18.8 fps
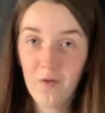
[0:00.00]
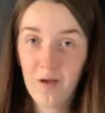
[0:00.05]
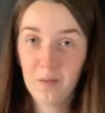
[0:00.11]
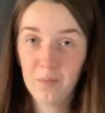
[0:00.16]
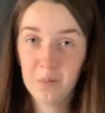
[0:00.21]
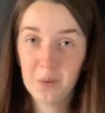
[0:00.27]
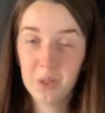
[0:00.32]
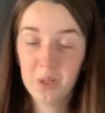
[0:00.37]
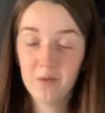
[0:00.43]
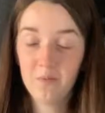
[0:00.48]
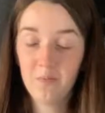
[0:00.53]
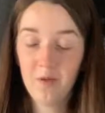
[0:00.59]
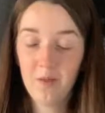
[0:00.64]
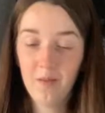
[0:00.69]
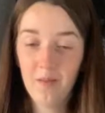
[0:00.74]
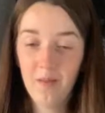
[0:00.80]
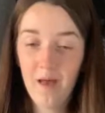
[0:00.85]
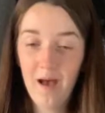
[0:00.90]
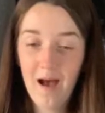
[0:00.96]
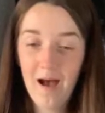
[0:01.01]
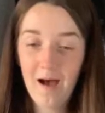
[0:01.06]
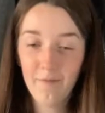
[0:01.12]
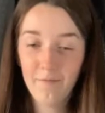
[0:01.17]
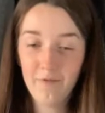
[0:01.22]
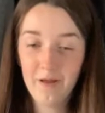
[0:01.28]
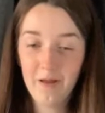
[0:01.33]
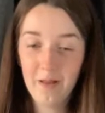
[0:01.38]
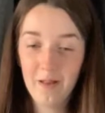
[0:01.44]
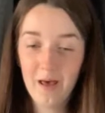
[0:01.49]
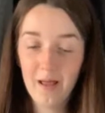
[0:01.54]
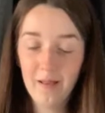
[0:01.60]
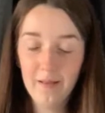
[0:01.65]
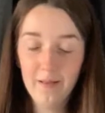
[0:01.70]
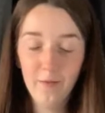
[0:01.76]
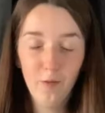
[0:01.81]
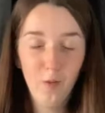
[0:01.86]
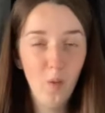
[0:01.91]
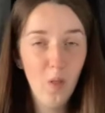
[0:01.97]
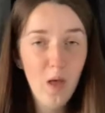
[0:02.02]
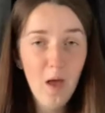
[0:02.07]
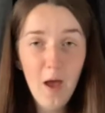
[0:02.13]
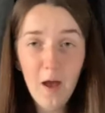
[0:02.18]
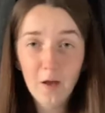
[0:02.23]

I've just been having a little